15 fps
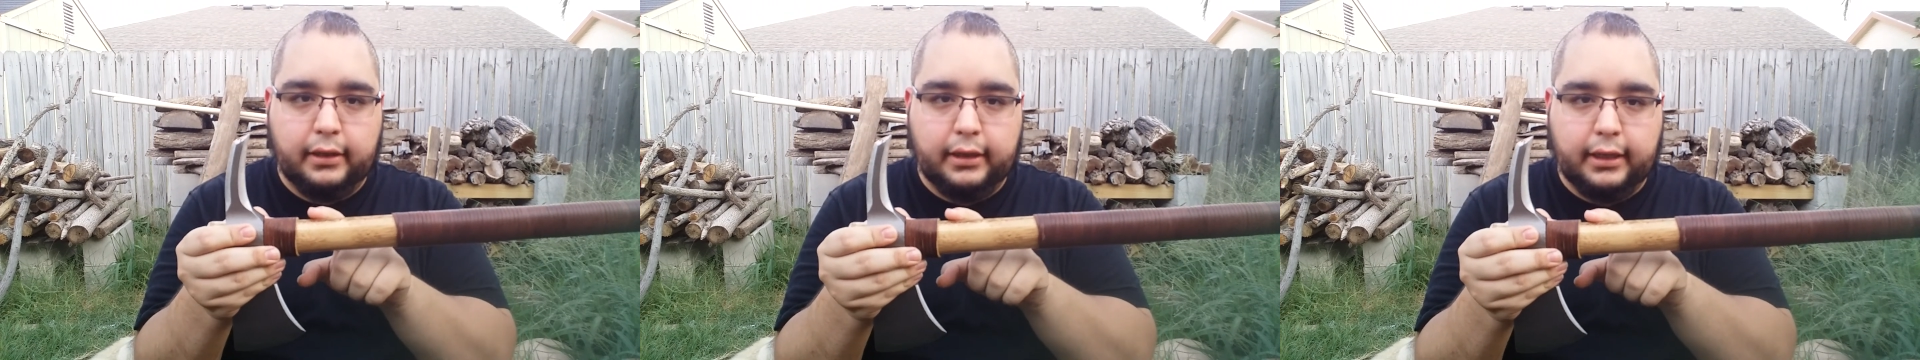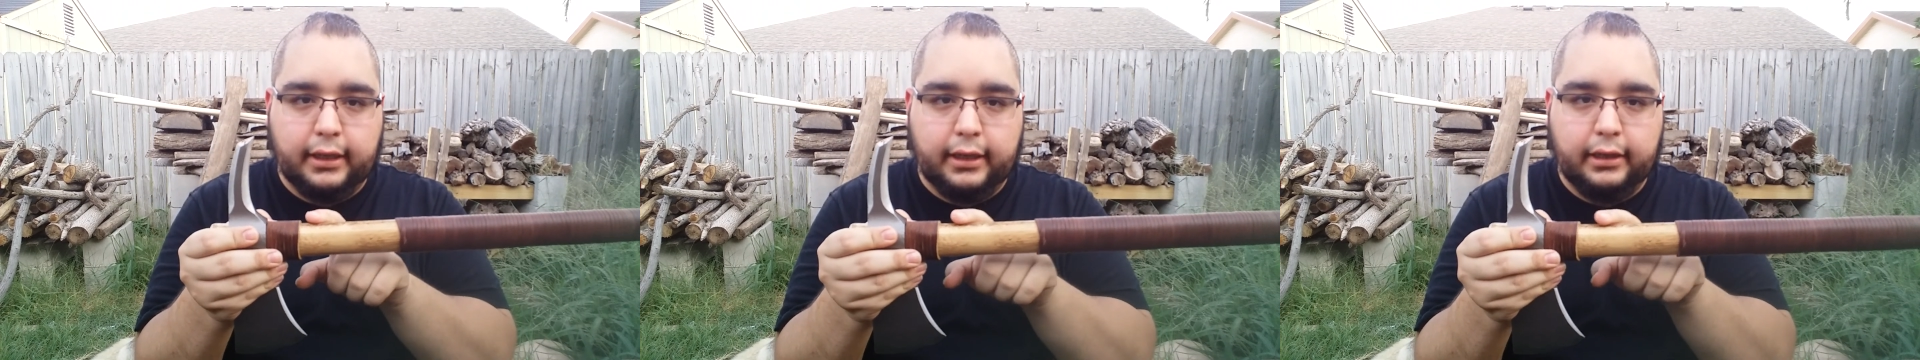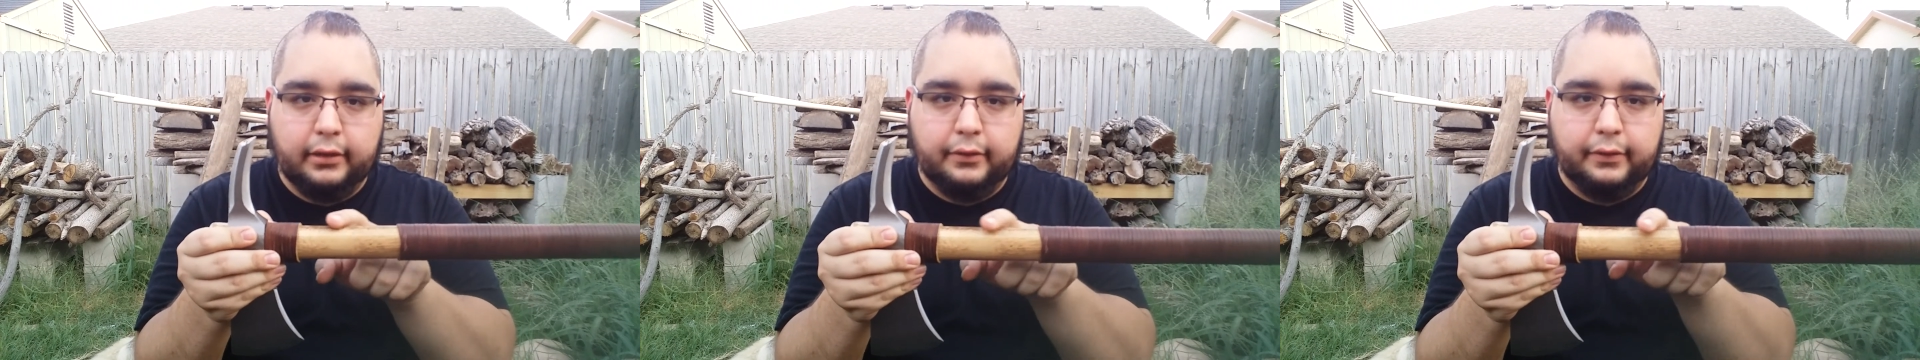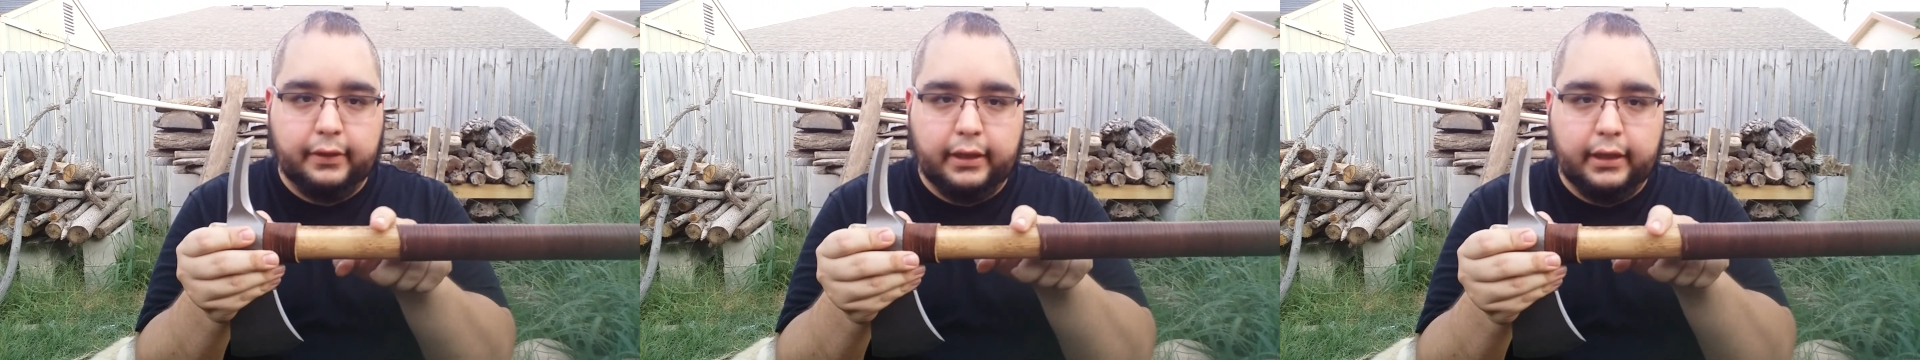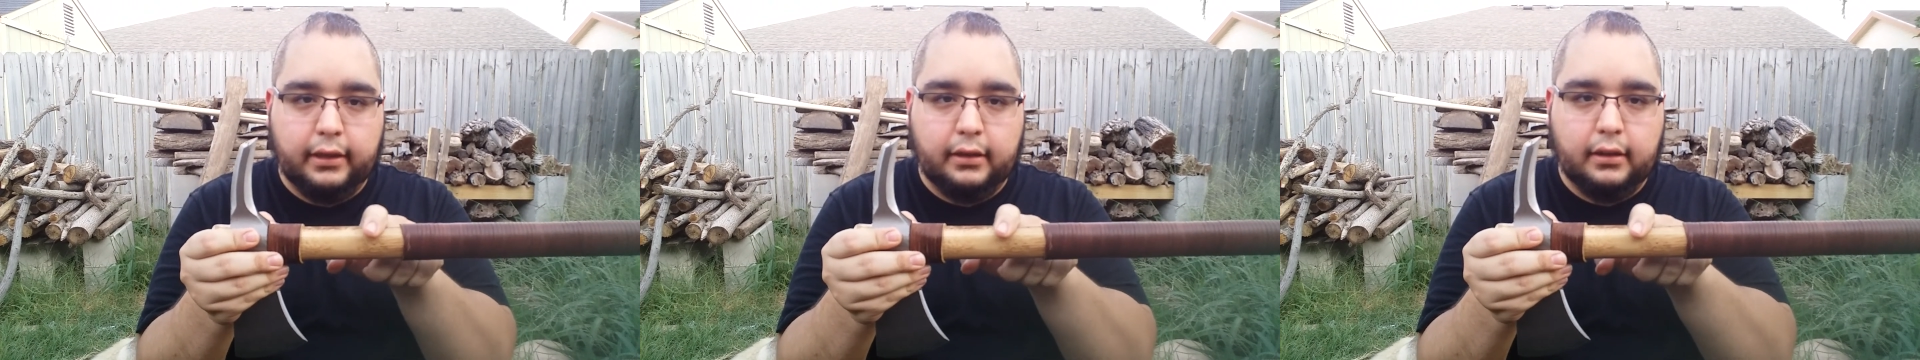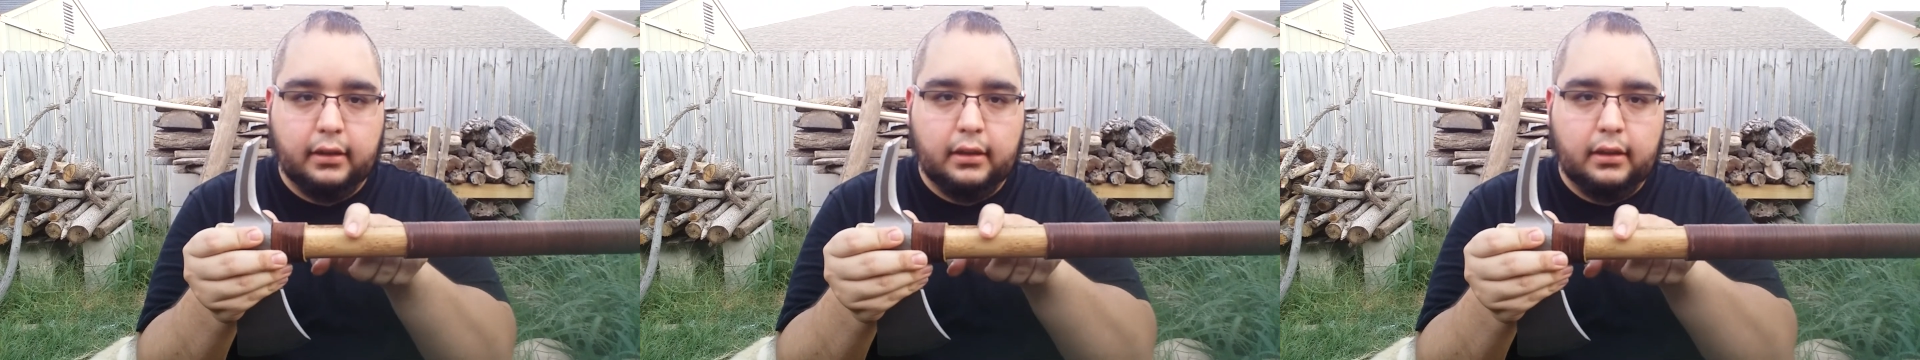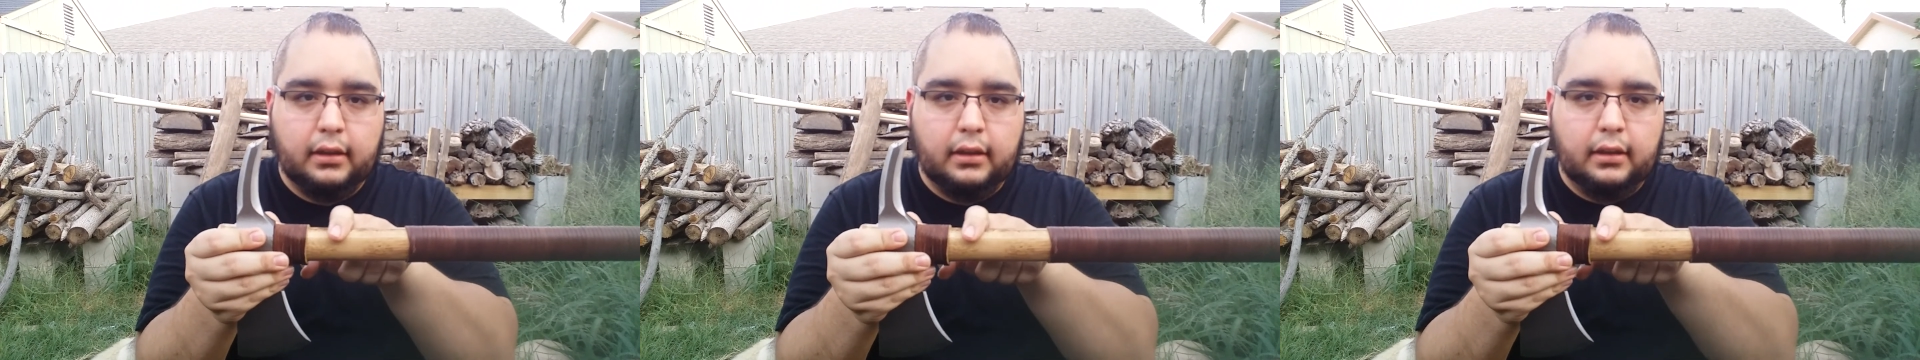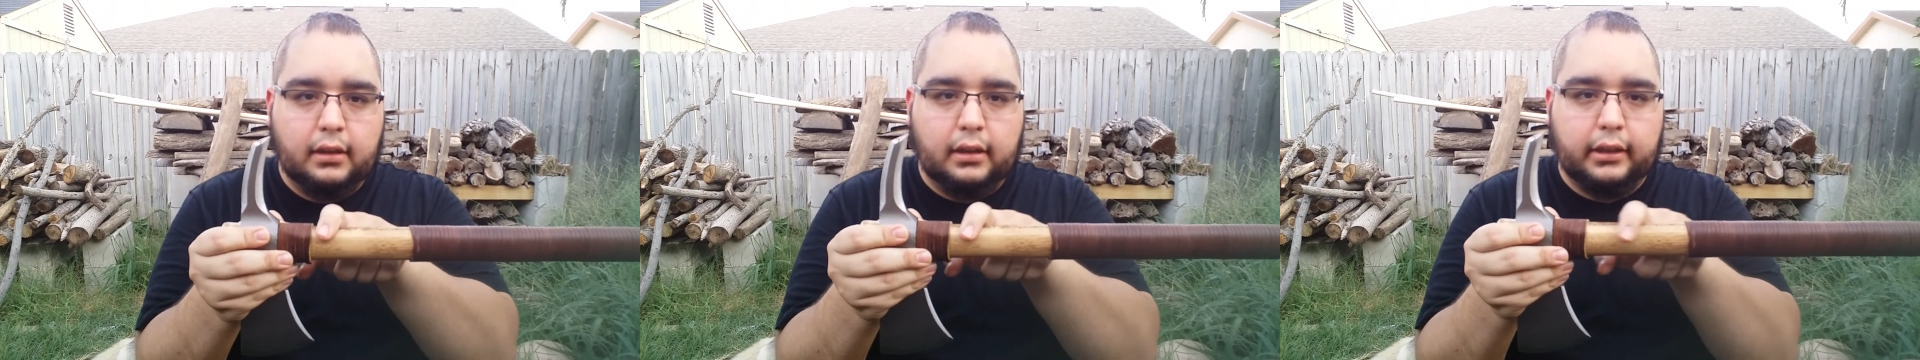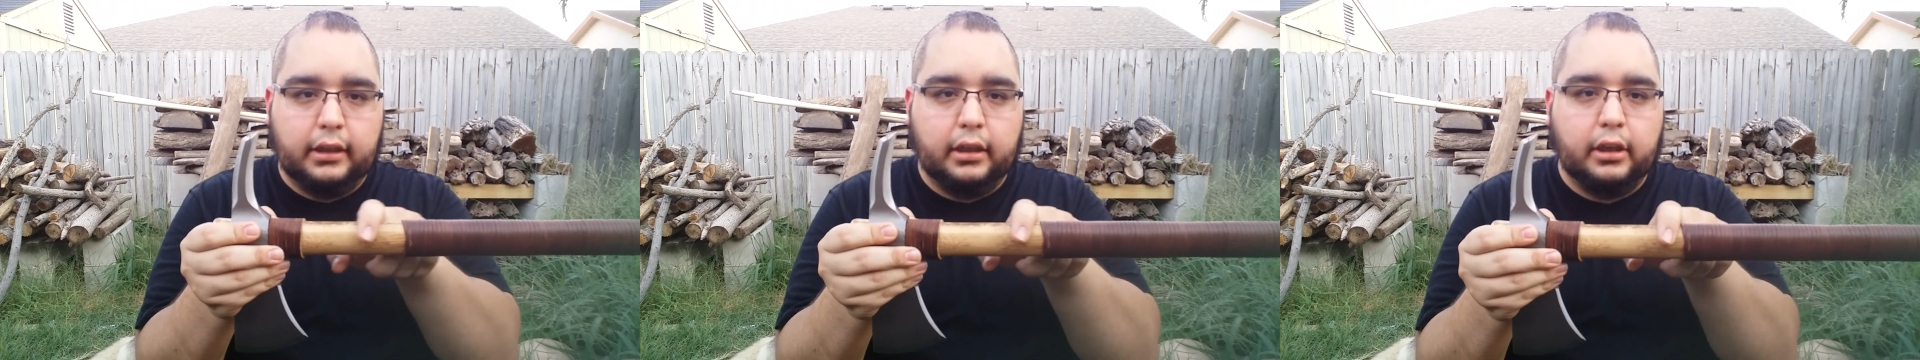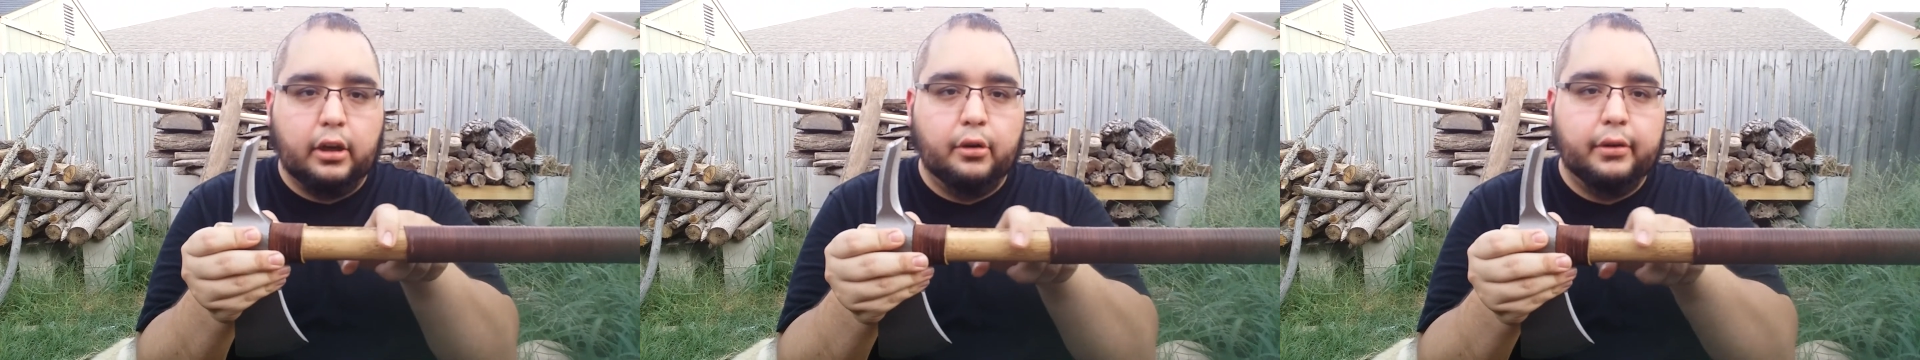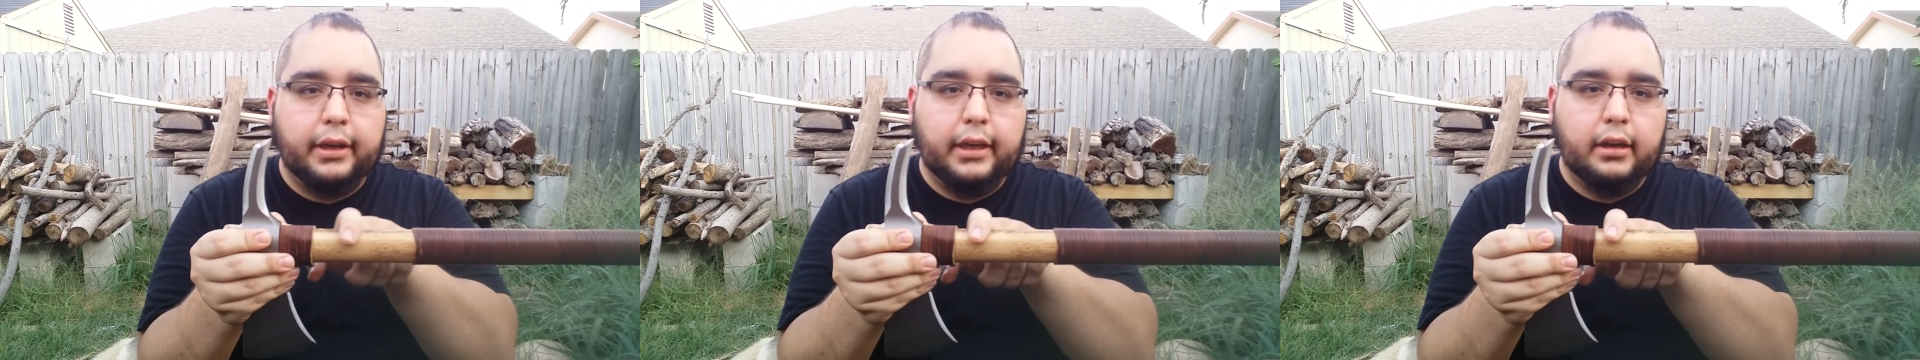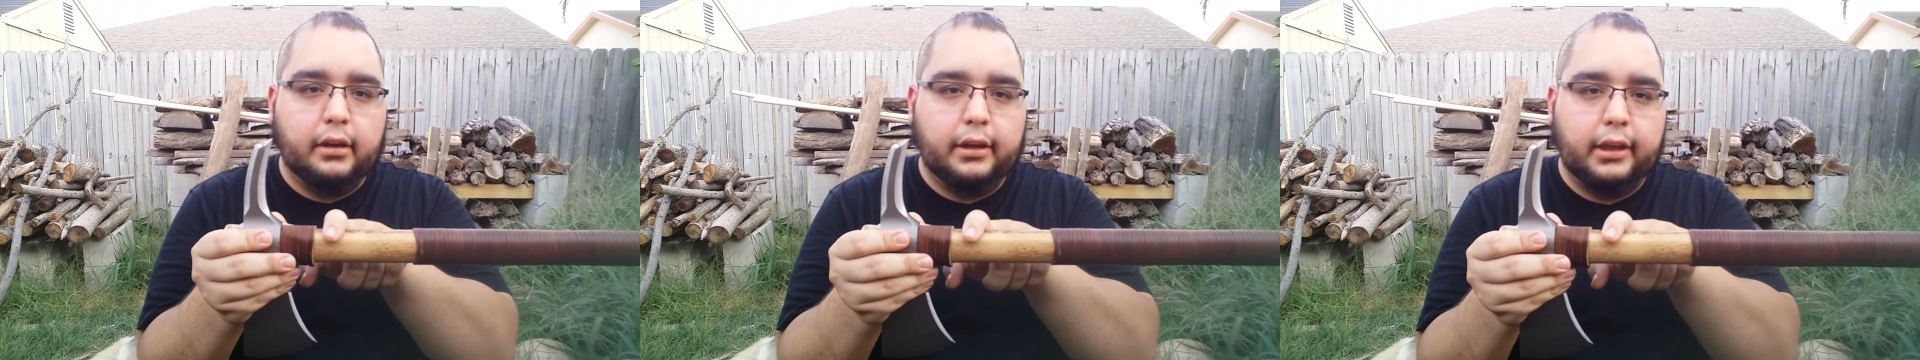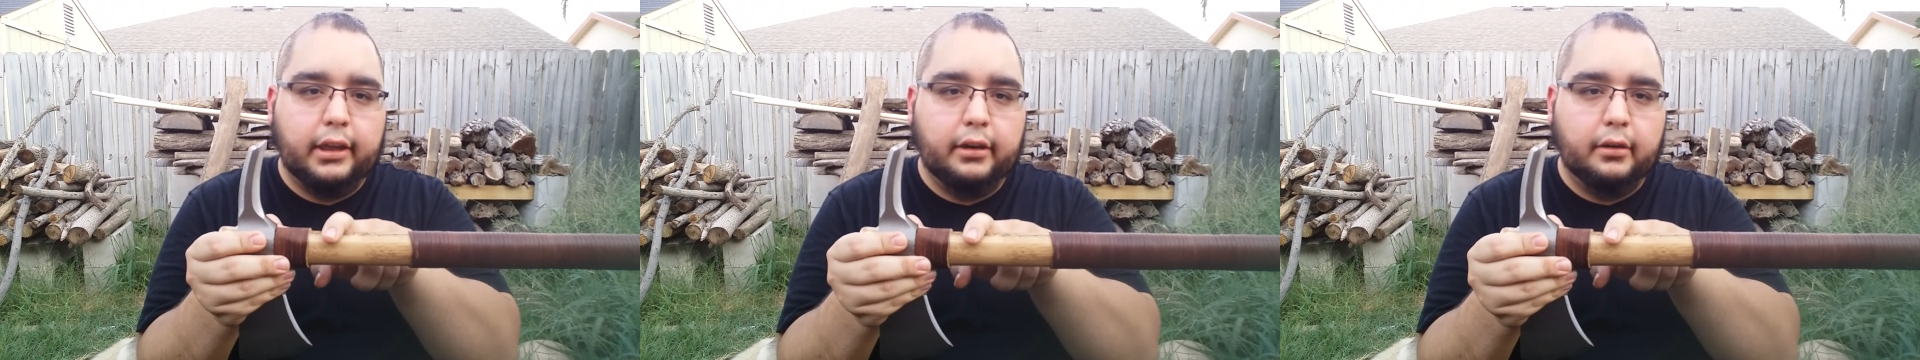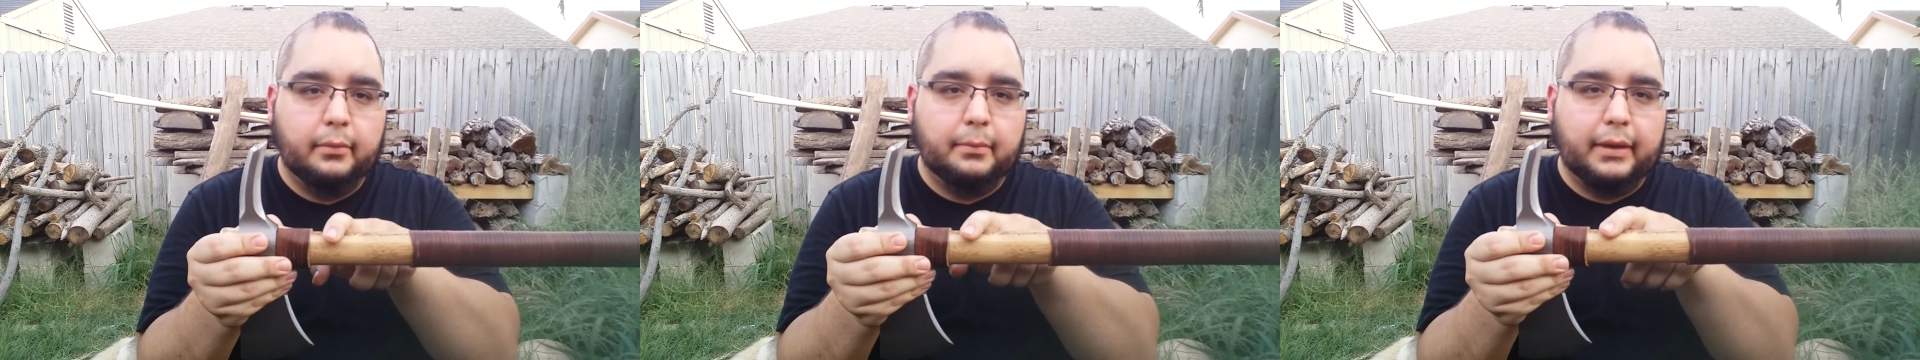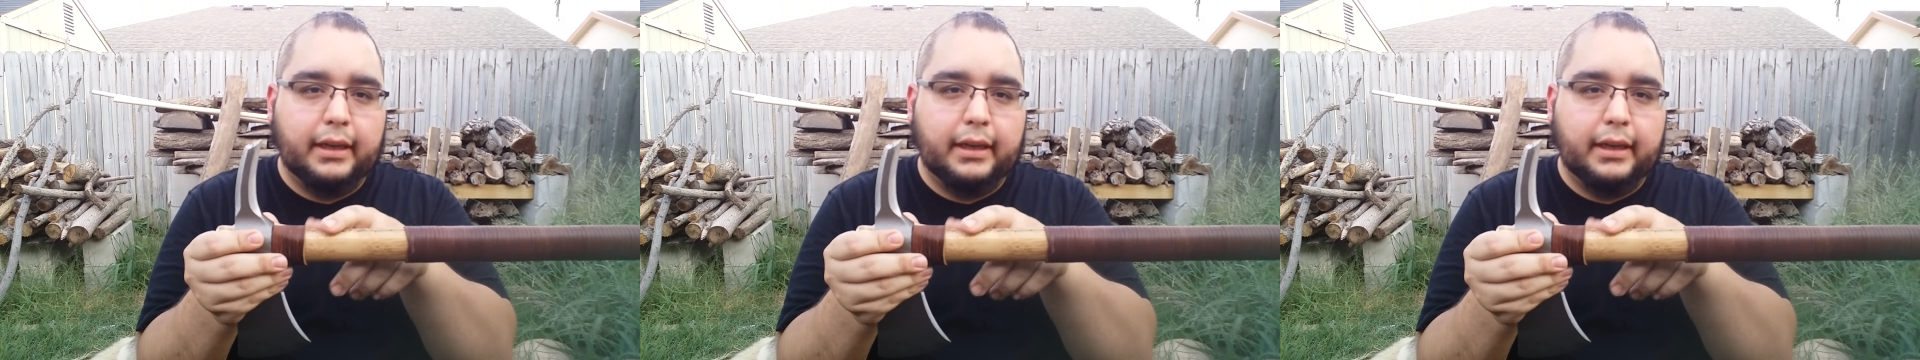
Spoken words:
a kind of a like a coating on here.